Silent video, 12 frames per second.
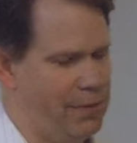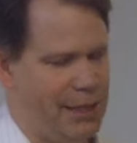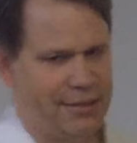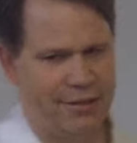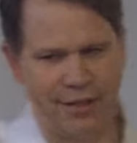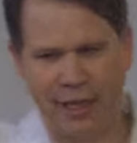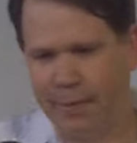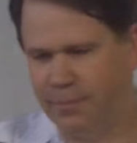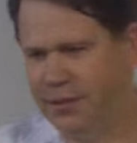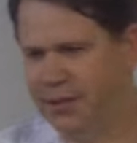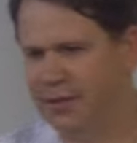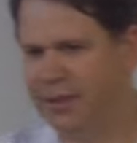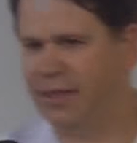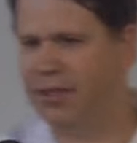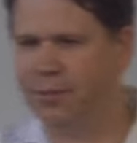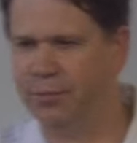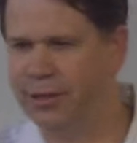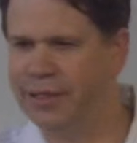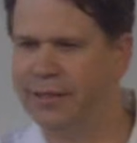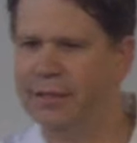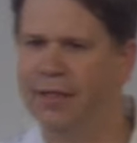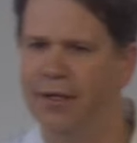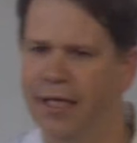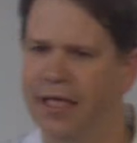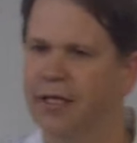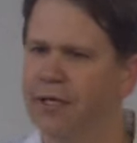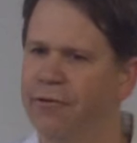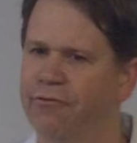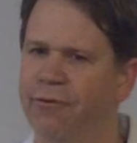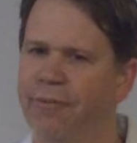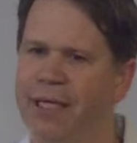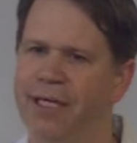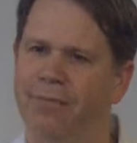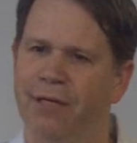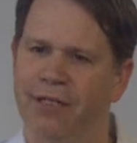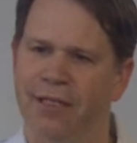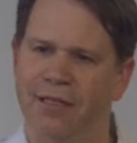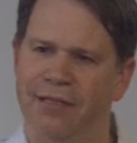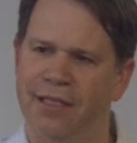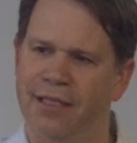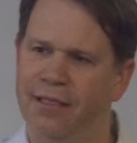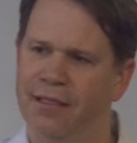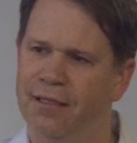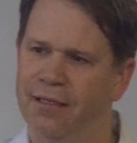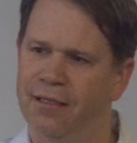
When I stop to tell the barista thank you for making my latte,